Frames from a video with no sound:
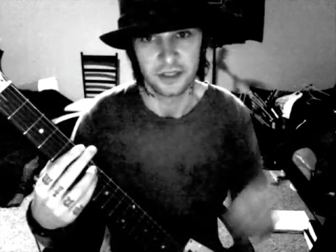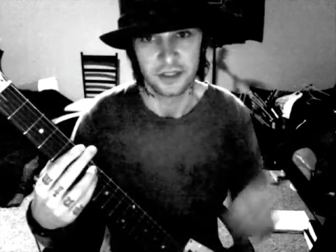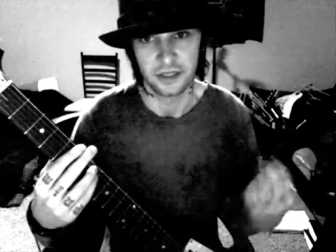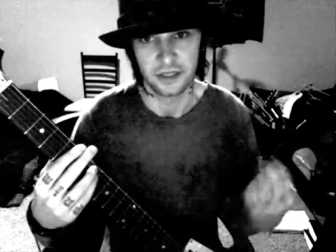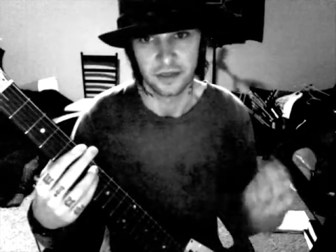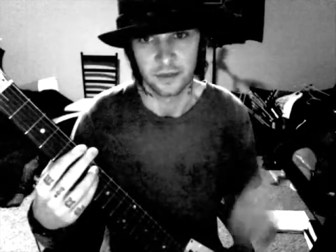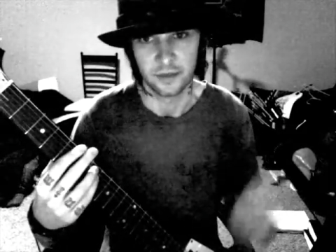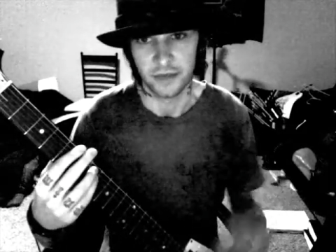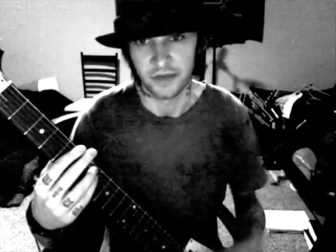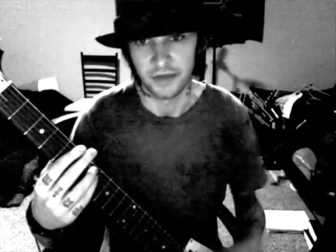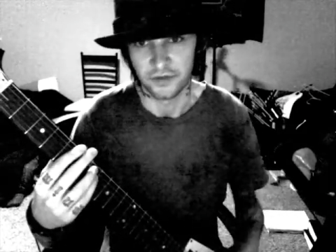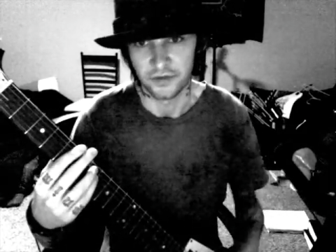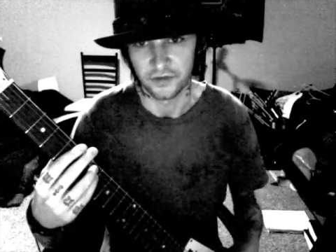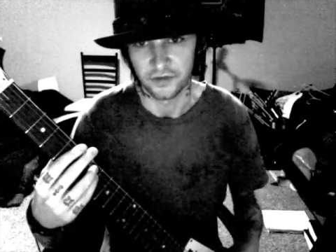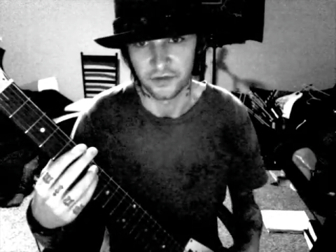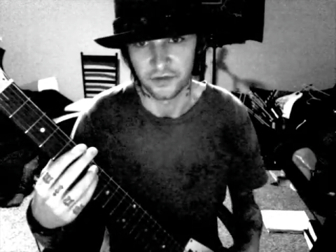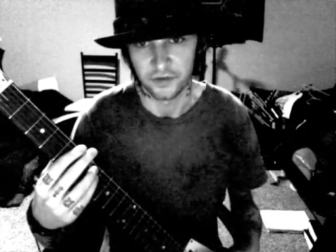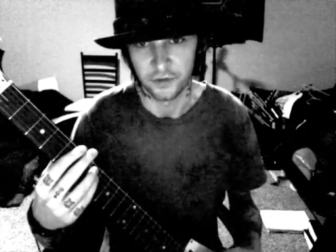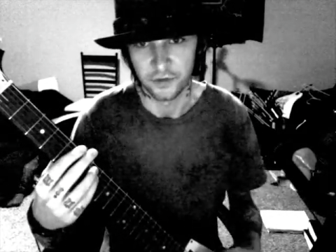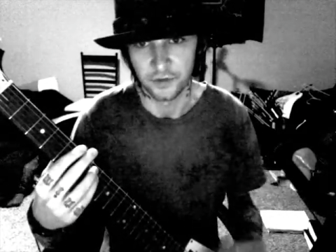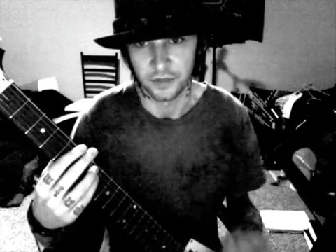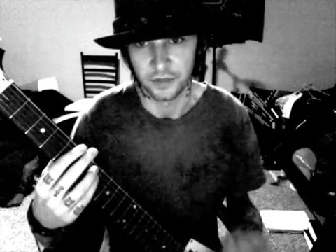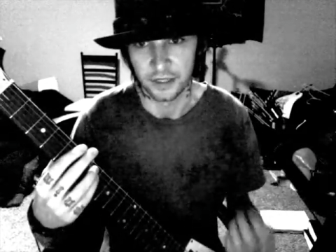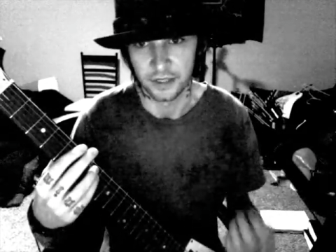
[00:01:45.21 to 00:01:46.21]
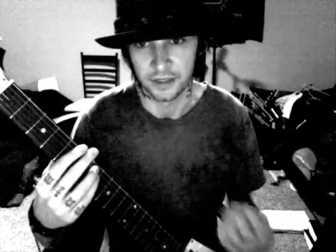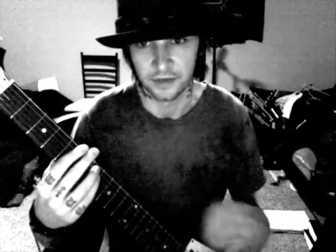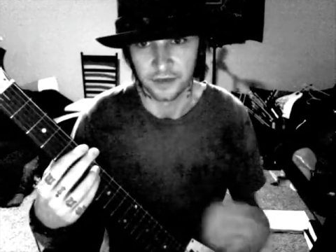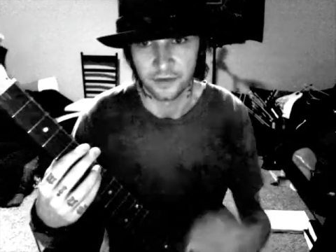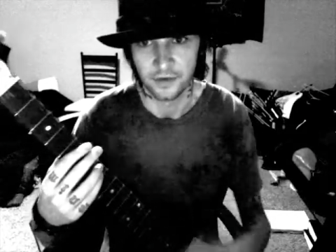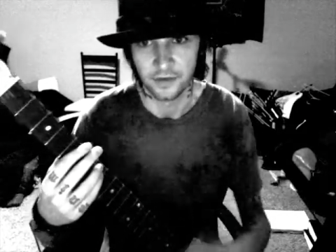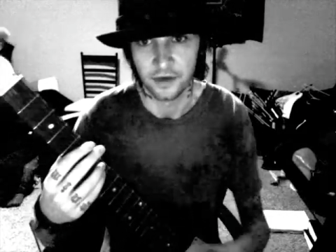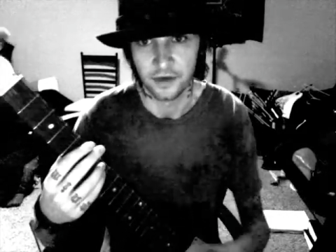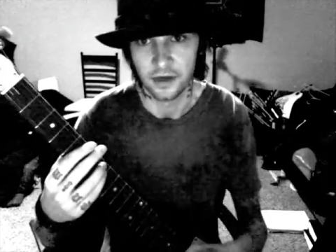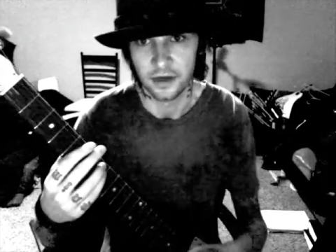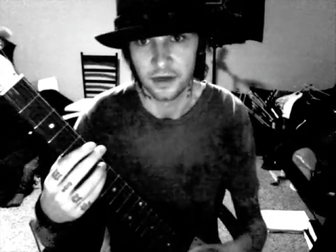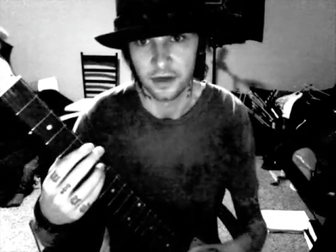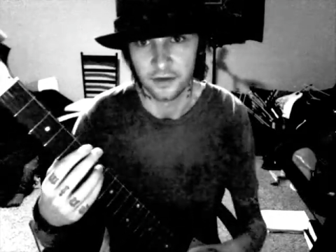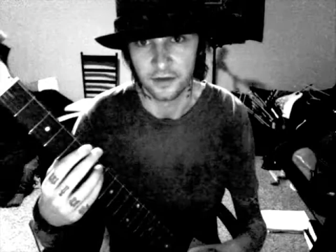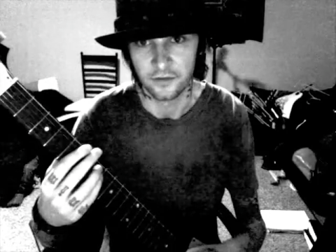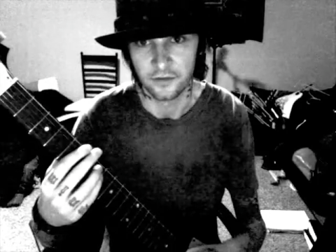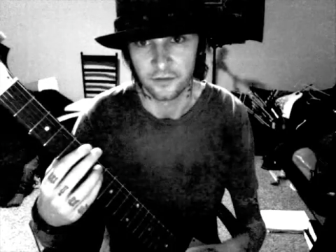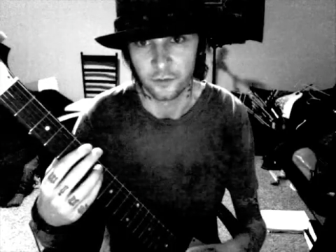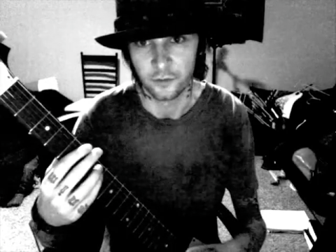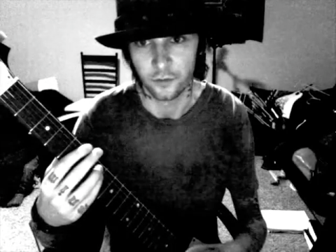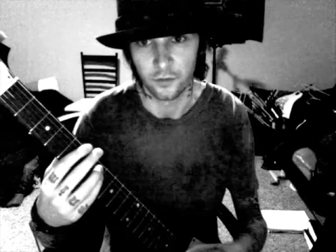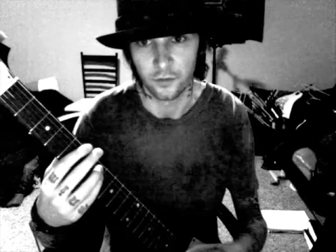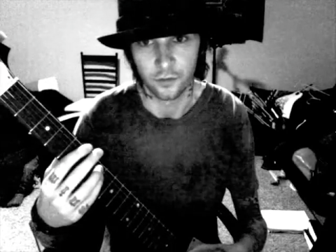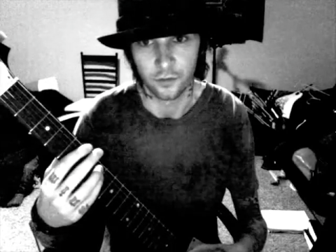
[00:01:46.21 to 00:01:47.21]
like the basic tuning
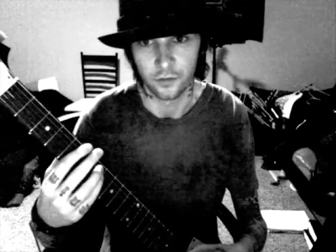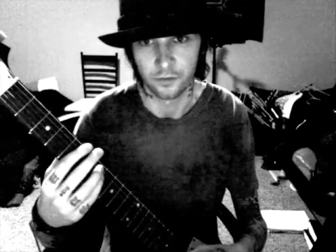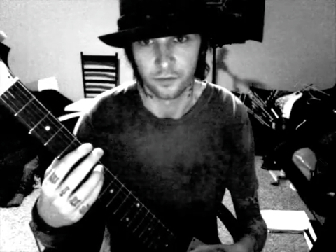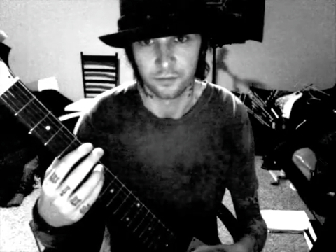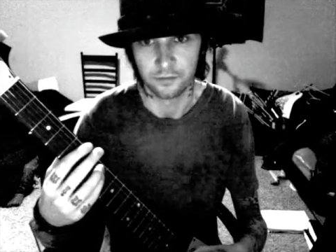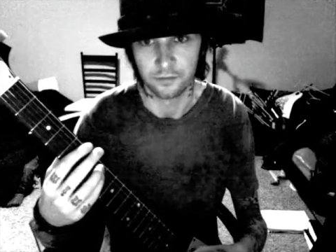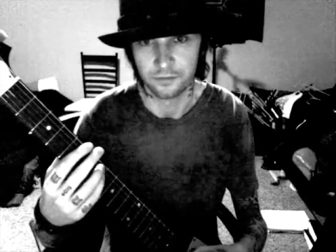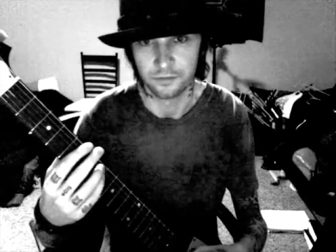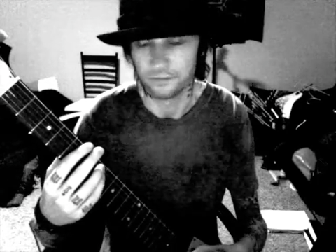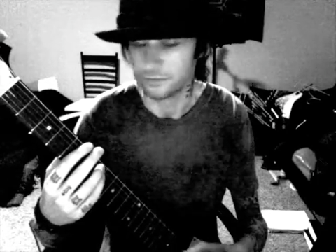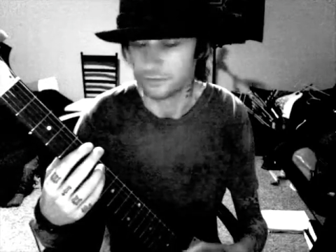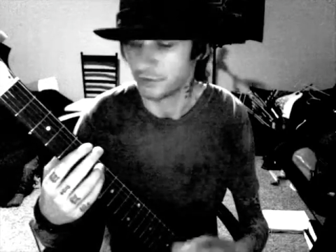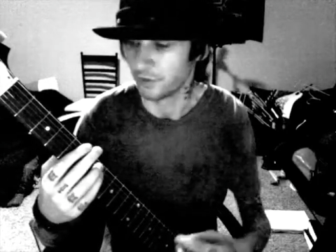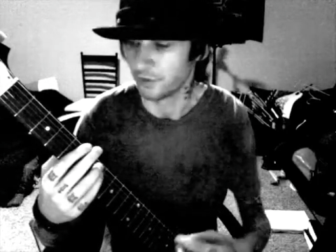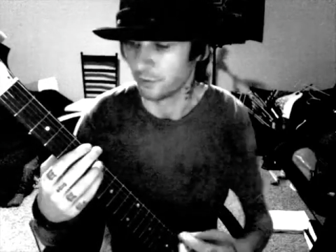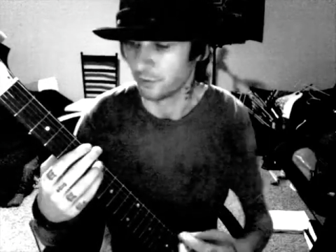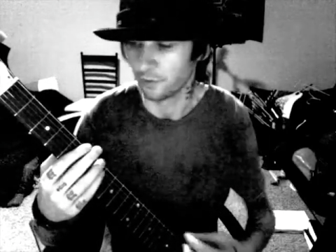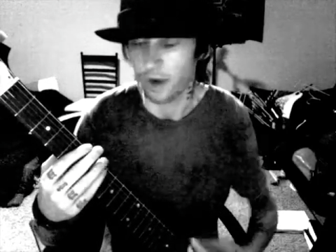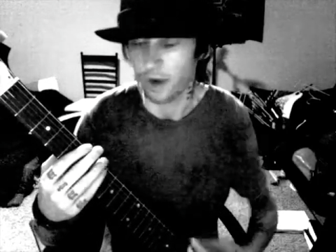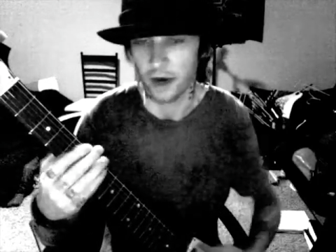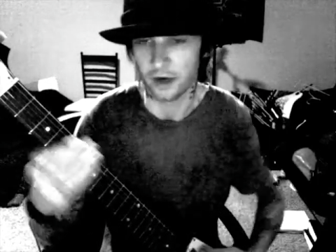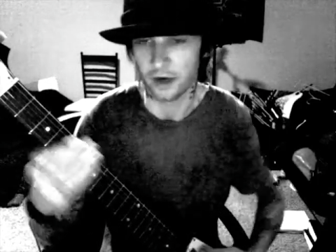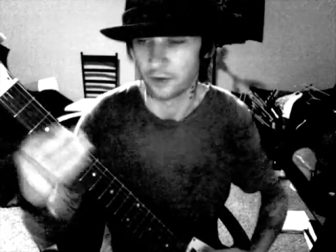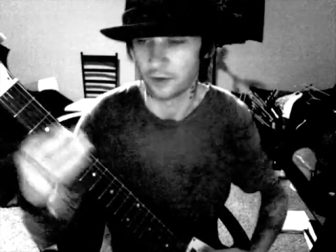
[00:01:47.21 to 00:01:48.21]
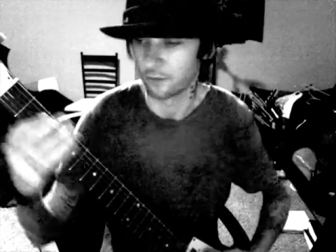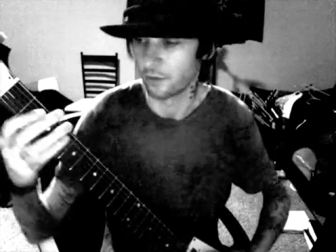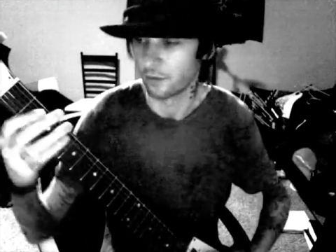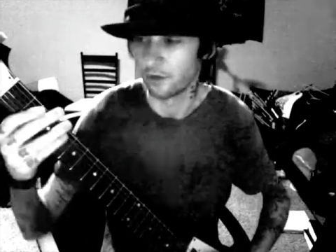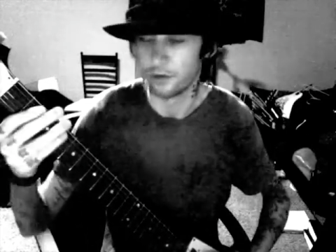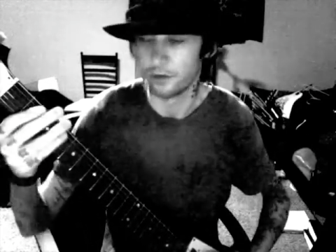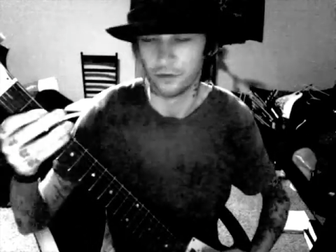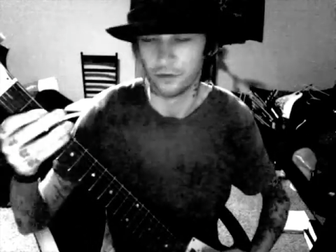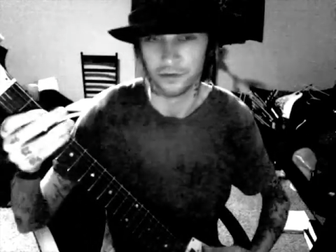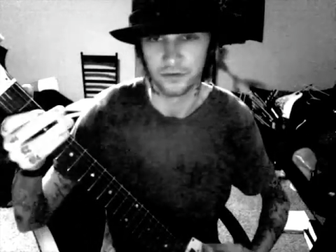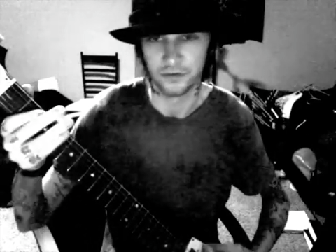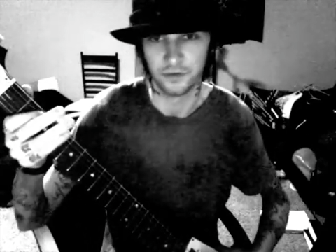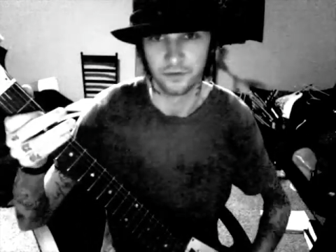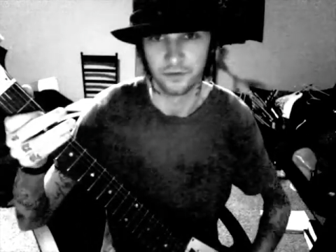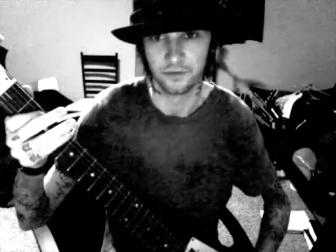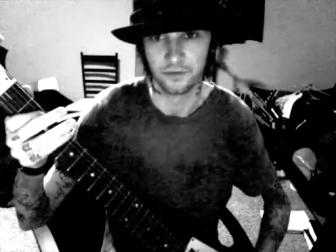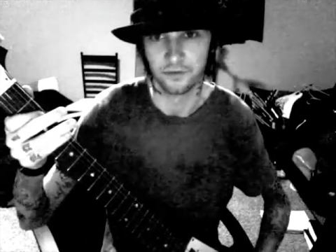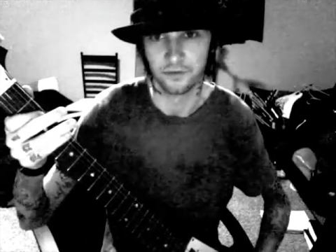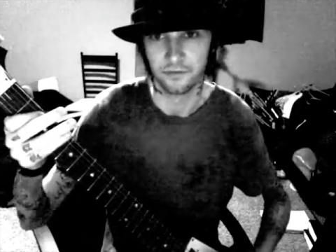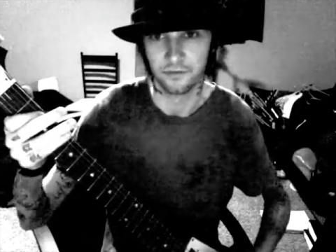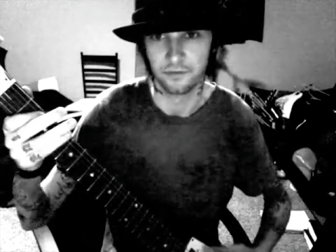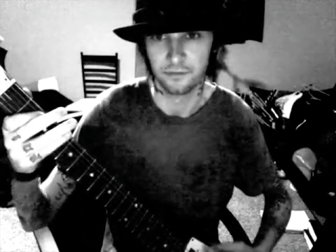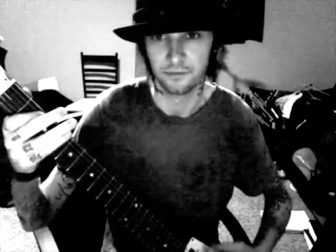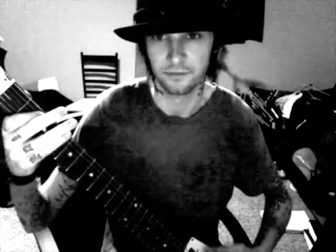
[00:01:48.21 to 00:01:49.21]
for rock and roll and stuff like
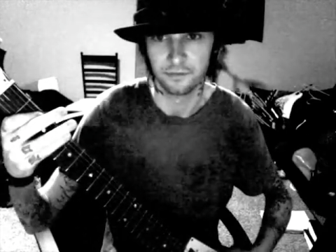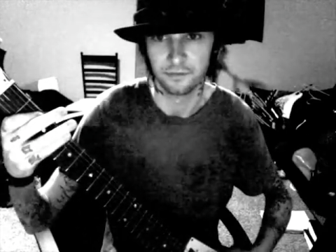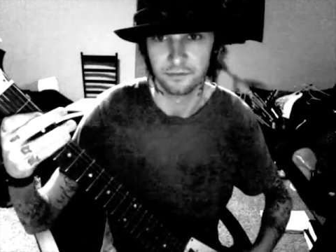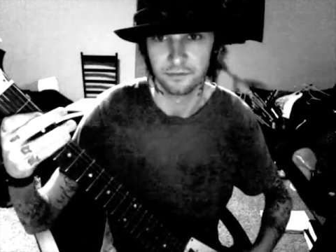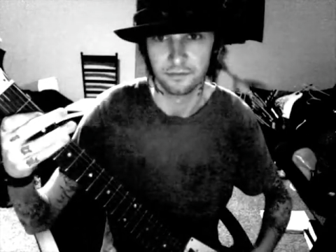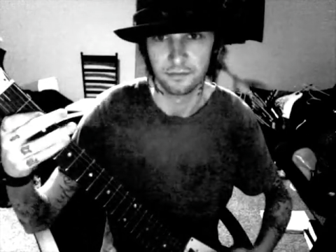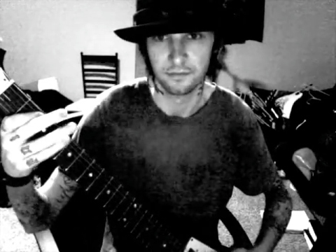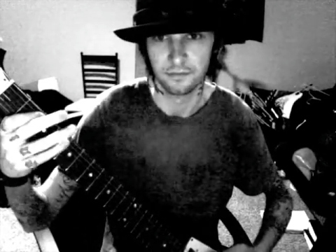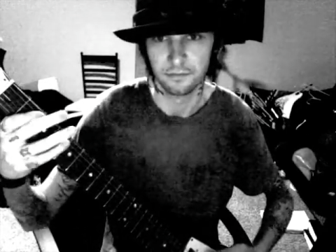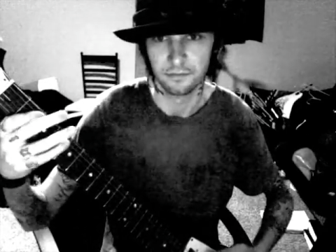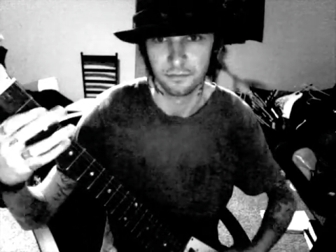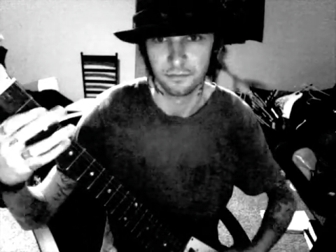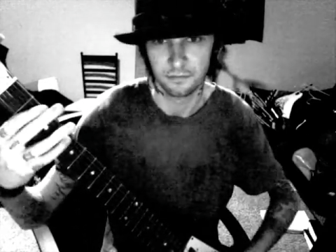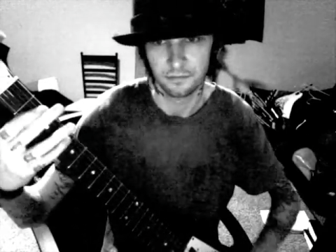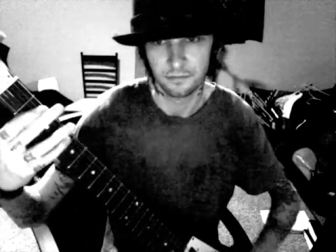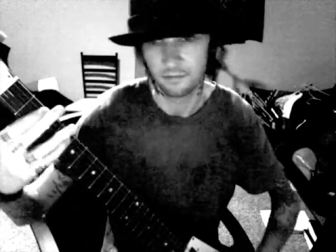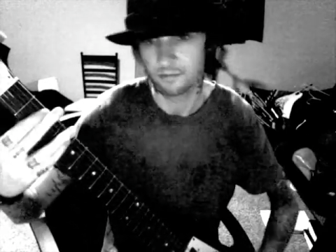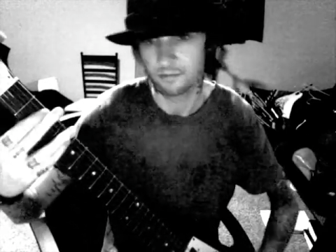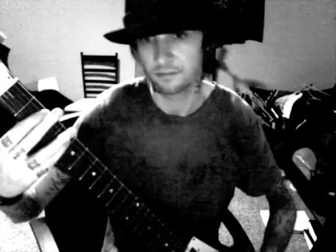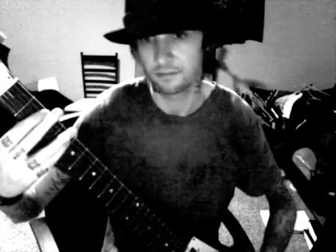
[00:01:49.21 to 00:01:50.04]
that.